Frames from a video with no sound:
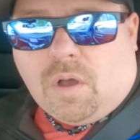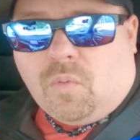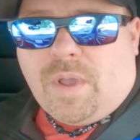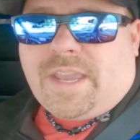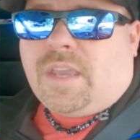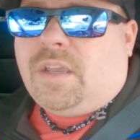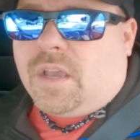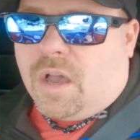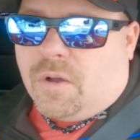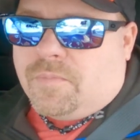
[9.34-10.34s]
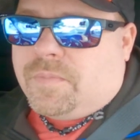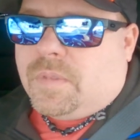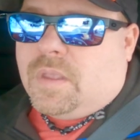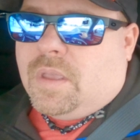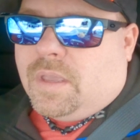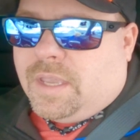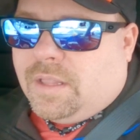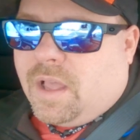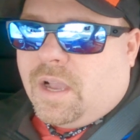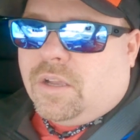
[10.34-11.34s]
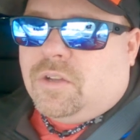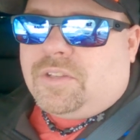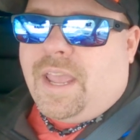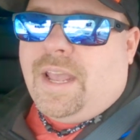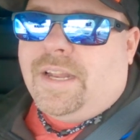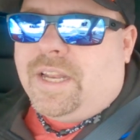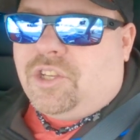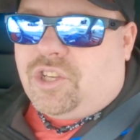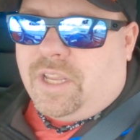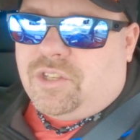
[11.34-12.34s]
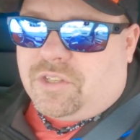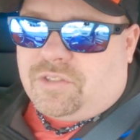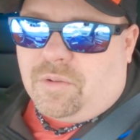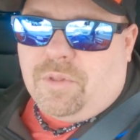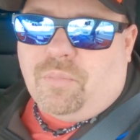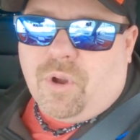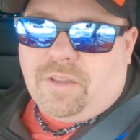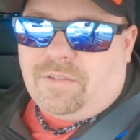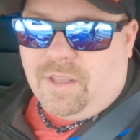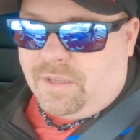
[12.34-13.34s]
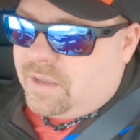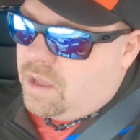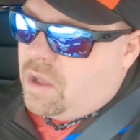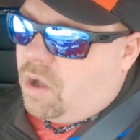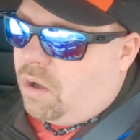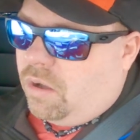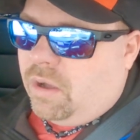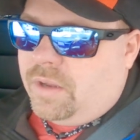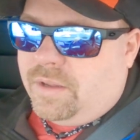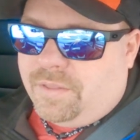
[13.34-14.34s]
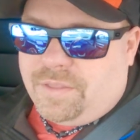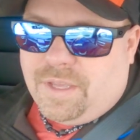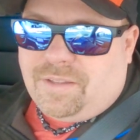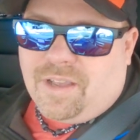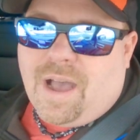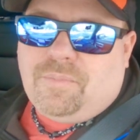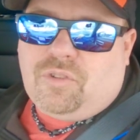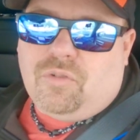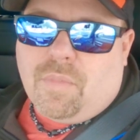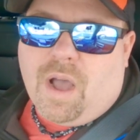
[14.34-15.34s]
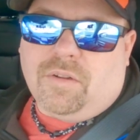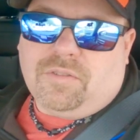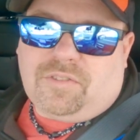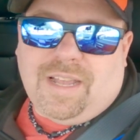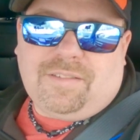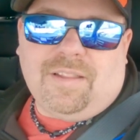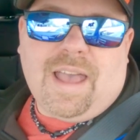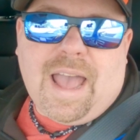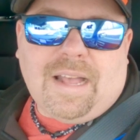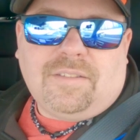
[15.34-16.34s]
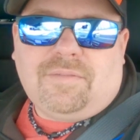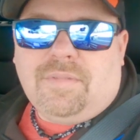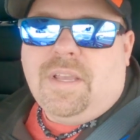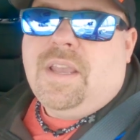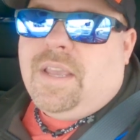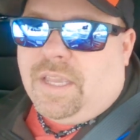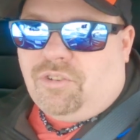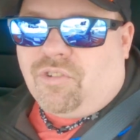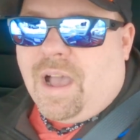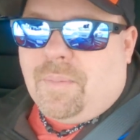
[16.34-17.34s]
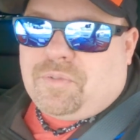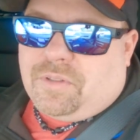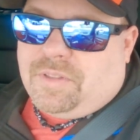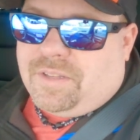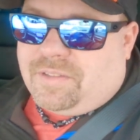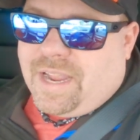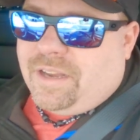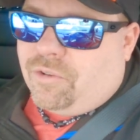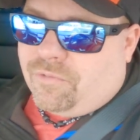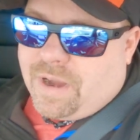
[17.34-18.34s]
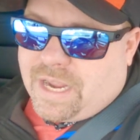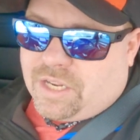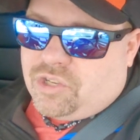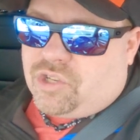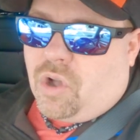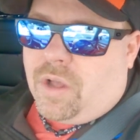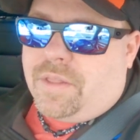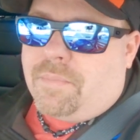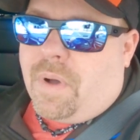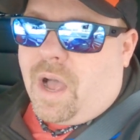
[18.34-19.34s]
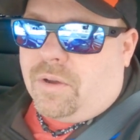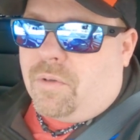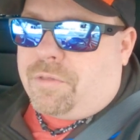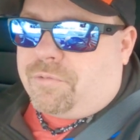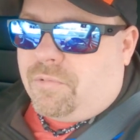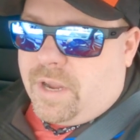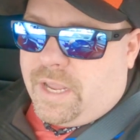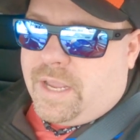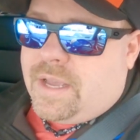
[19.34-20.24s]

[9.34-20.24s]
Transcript: a week ago, Elon goes ahead and he changes some of the pricing on the top two models Tesla has. He dropped the standard range on the Model 3